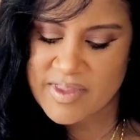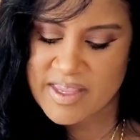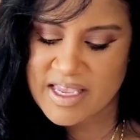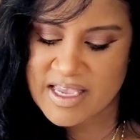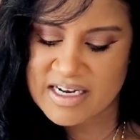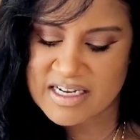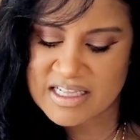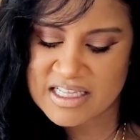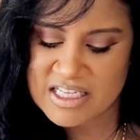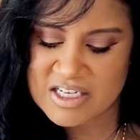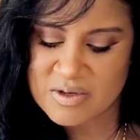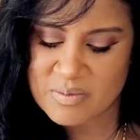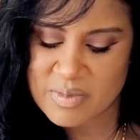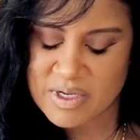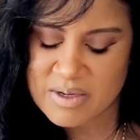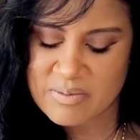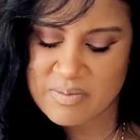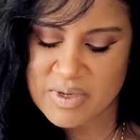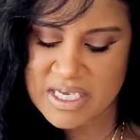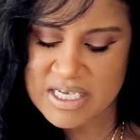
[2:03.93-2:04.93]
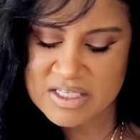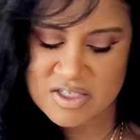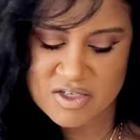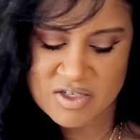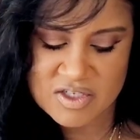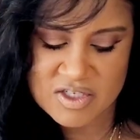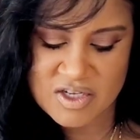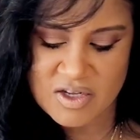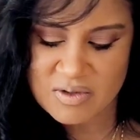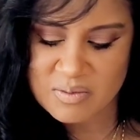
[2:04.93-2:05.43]
and a little bit of basil,
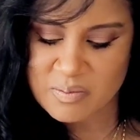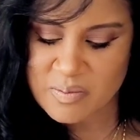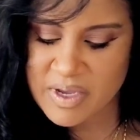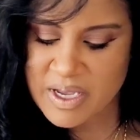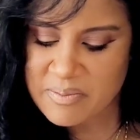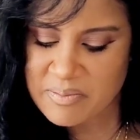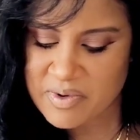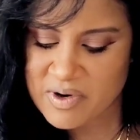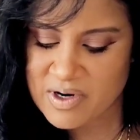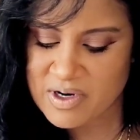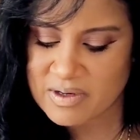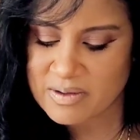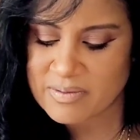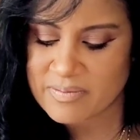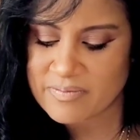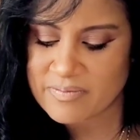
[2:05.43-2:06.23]
salt, and pepper.